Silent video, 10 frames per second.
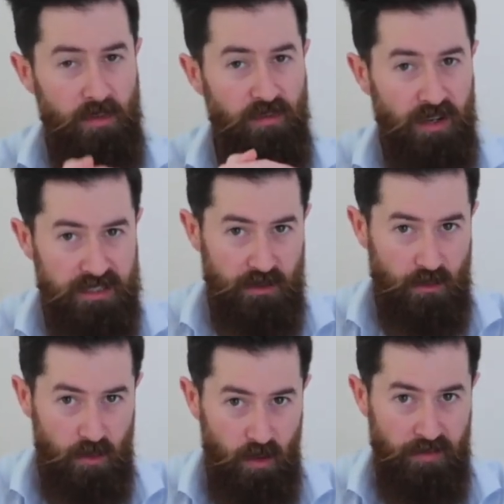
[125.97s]
of ideal
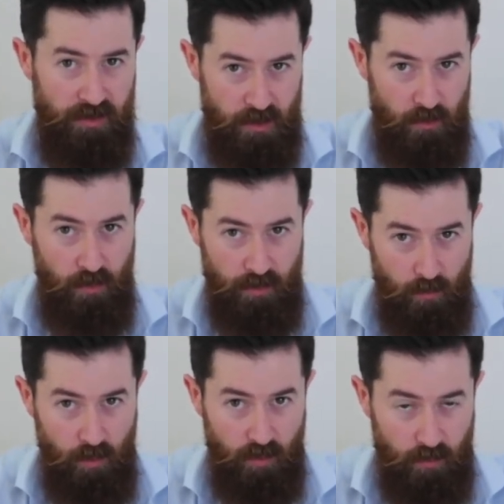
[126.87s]
client that you want to
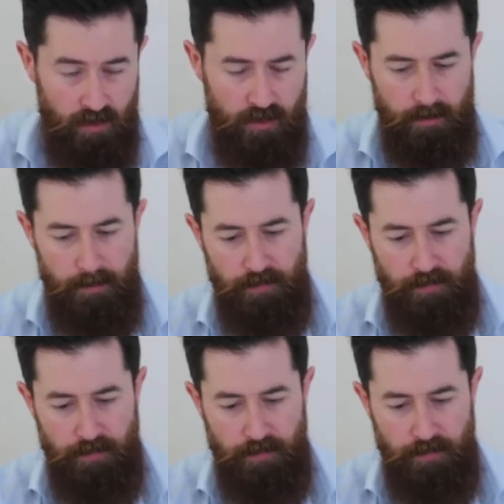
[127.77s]
work with,